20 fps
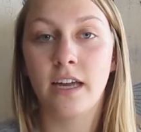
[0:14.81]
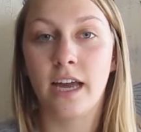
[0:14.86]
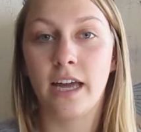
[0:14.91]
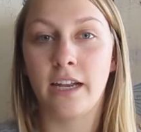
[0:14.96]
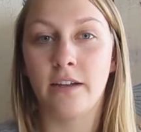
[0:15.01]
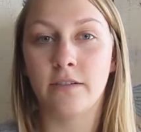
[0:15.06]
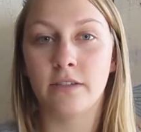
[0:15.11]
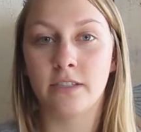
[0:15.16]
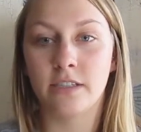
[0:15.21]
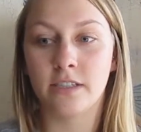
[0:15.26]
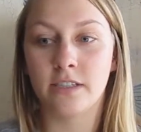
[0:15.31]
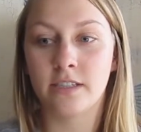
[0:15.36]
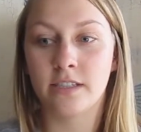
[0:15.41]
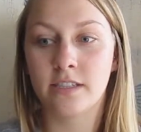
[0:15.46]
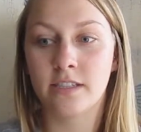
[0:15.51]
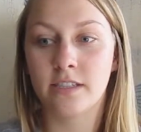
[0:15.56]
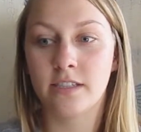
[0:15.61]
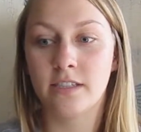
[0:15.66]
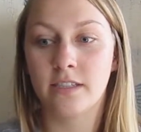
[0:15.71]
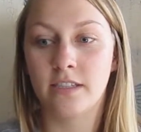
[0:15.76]
and it
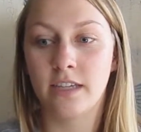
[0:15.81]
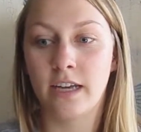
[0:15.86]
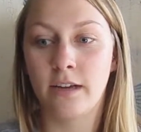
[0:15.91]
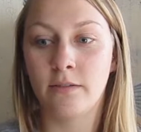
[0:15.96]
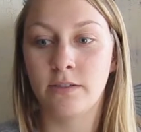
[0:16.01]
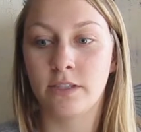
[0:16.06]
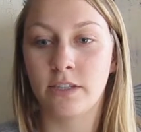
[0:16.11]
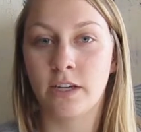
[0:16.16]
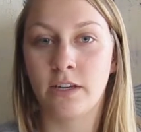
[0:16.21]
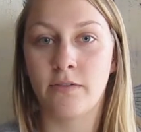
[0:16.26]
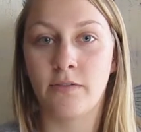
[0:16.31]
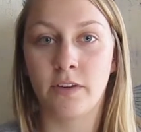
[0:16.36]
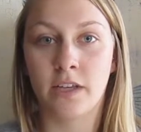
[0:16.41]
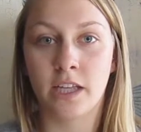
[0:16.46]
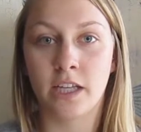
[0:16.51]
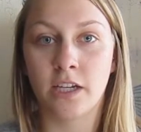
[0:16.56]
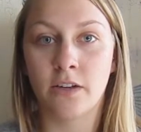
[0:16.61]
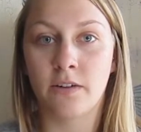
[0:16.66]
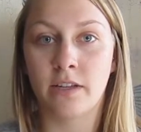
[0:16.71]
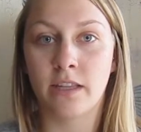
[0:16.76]
was a good
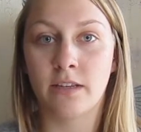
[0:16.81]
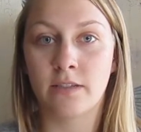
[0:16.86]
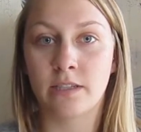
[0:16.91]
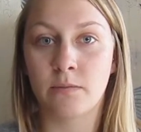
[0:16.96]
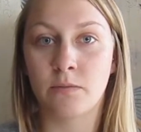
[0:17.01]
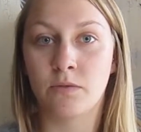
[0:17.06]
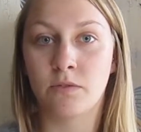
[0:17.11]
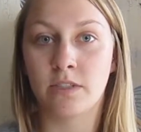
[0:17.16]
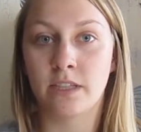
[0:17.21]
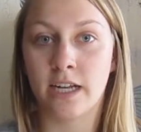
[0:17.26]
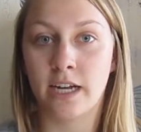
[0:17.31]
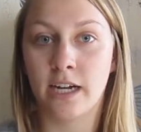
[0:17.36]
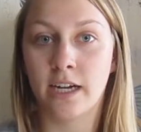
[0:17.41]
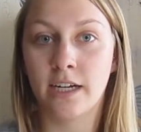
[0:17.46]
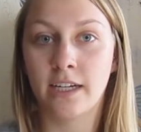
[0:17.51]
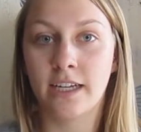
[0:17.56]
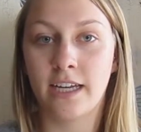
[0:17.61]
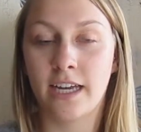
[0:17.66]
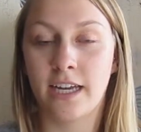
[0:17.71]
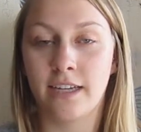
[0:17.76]
feeling knowing that someone was
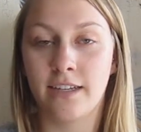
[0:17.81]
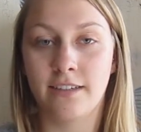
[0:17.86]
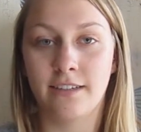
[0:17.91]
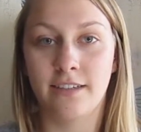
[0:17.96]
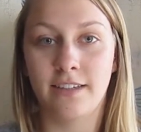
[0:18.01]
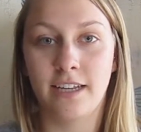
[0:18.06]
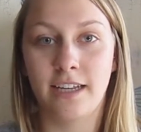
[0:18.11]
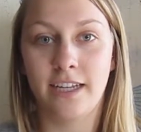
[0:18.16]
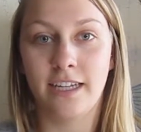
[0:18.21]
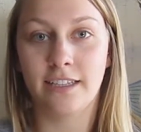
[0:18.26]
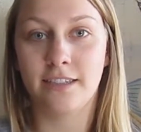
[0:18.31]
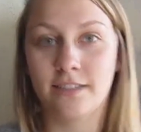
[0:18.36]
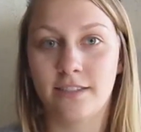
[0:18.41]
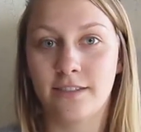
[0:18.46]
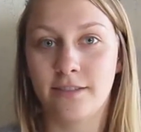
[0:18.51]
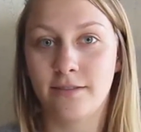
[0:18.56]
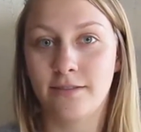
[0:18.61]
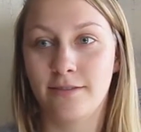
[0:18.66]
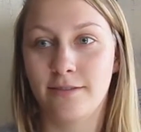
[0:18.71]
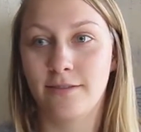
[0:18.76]
there, and
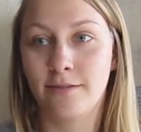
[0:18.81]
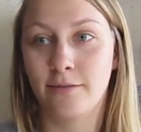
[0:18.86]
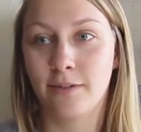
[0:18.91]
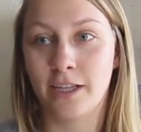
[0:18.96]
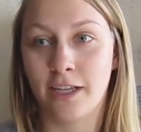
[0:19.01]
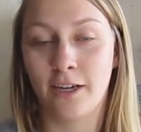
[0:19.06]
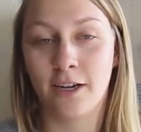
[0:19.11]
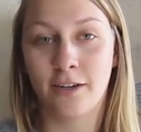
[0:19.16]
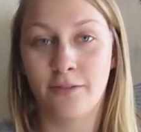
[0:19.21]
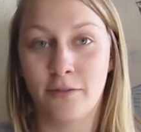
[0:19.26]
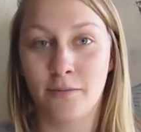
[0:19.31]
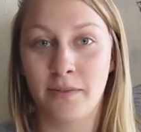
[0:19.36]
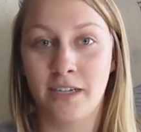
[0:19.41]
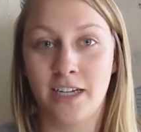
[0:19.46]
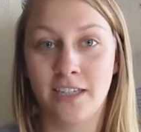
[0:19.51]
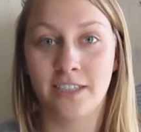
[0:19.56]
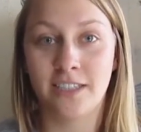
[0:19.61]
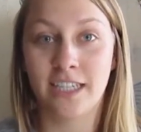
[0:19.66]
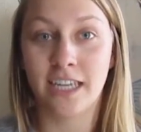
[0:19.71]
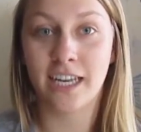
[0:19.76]
it's really hard for me
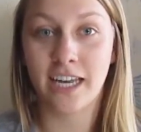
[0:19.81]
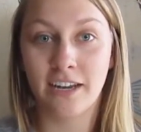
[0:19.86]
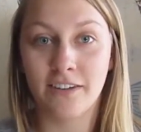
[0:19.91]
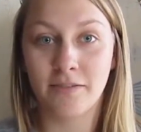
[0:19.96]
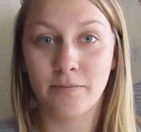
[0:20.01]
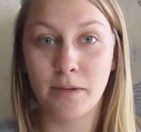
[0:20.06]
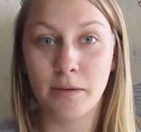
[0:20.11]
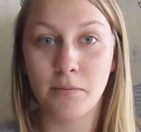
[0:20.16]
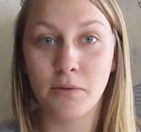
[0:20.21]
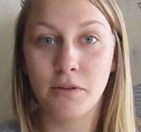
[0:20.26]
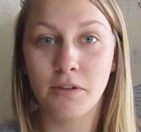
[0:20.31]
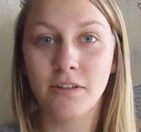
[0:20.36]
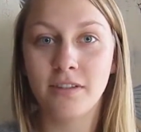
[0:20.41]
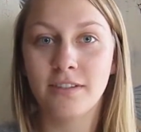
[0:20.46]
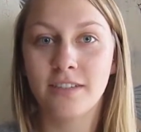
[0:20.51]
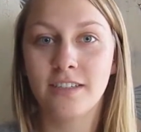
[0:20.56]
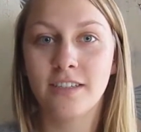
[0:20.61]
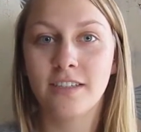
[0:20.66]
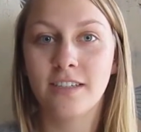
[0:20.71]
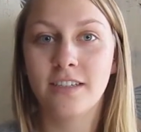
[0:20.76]
not to take care of people.
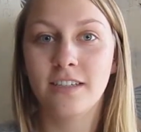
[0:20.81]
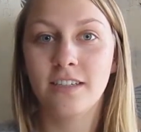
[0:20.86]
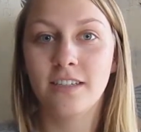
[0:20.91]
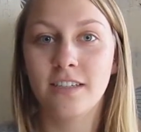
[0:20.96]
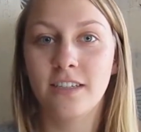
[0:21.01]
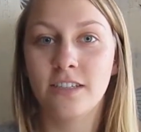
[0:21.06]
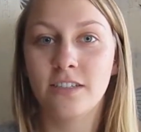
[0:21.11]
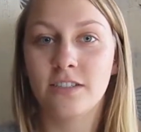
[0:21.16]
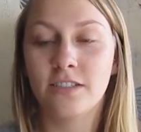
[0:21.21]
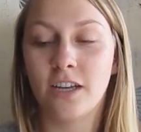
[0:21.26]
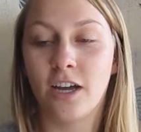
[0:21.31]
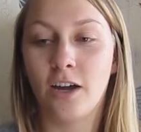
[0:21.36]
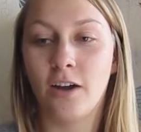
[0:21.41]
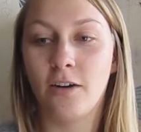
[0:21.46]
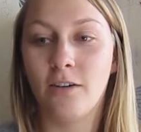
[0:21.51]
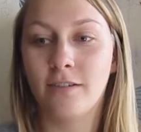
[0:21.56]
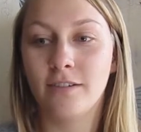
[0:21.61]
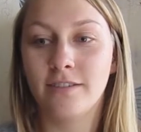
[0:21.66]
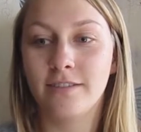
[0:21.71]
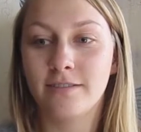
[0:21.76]

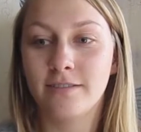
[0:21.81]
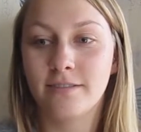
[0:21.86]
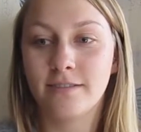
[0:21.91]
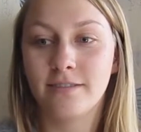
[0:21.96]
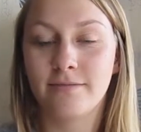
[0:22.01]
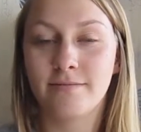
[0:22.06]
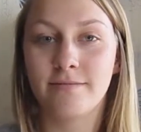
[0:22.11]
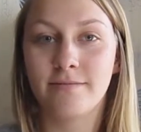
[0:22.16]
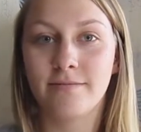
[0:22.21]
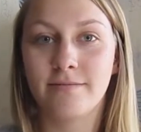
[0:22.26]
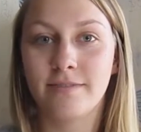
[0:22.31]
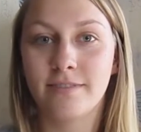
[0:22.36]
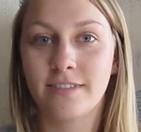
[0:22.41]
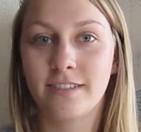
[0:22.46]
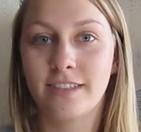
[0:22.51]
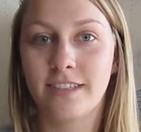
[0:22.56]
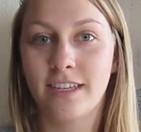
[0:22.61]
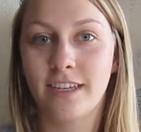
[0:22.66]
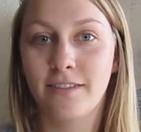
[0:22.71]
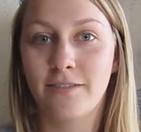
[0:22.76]
So,
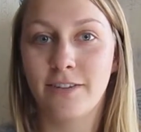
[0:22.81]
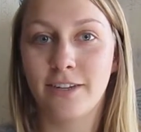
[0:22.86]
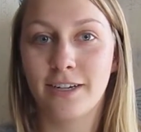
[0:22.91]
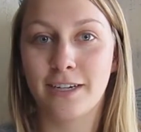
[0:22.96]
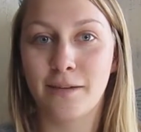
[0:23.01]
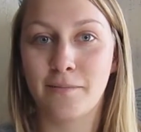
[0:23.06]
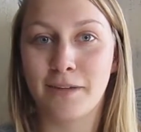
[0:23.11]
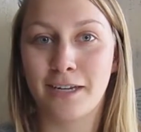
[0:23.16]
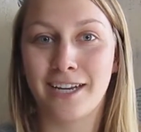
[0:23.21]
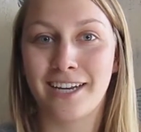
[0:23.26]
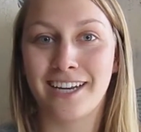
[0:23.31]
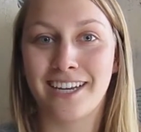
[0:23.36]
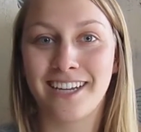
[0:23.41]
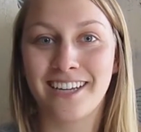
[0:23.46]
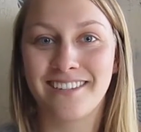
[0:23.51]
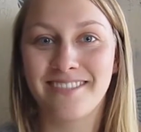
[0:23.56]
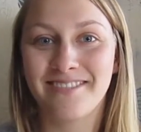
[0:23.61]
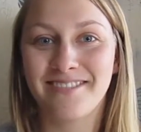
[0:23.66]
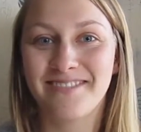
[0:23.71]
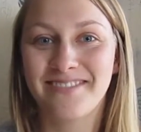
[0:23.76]
figured I'd be good at
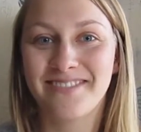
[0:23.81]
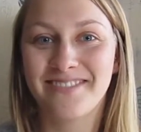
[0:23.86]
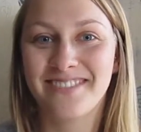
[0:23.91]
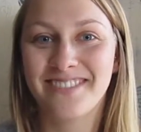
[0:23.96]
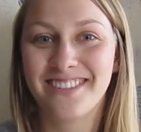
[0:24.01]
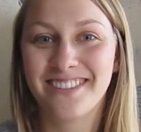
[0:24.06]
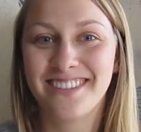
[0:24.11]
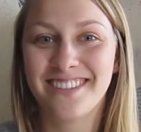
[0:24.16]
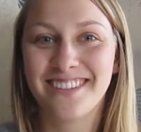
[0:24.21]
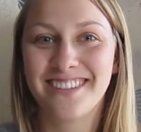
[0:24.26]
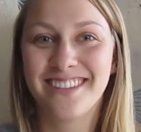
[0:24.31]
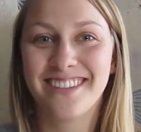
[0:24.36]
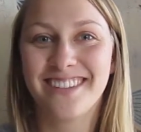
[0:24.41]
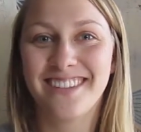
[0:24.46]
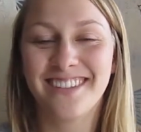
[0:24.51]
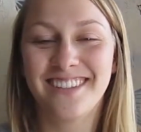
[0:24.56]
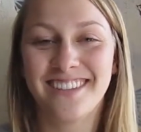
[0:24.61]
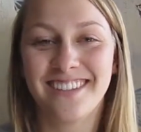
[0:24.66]
it.